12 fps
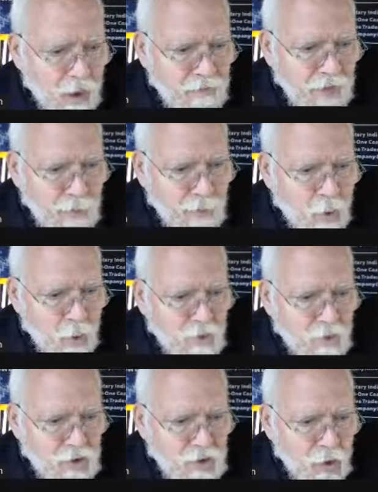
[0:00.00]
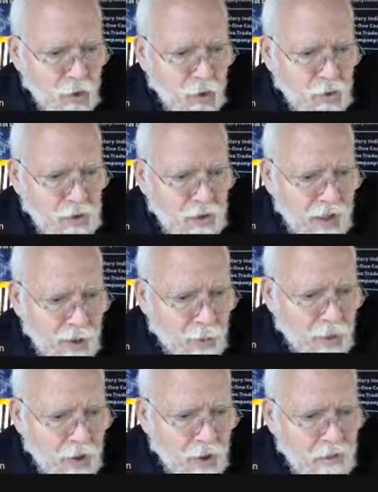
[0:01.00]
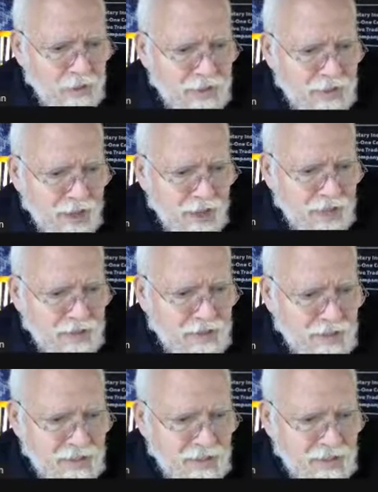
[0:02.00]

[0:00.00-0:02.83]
if I'm oversold, I want all of these lines.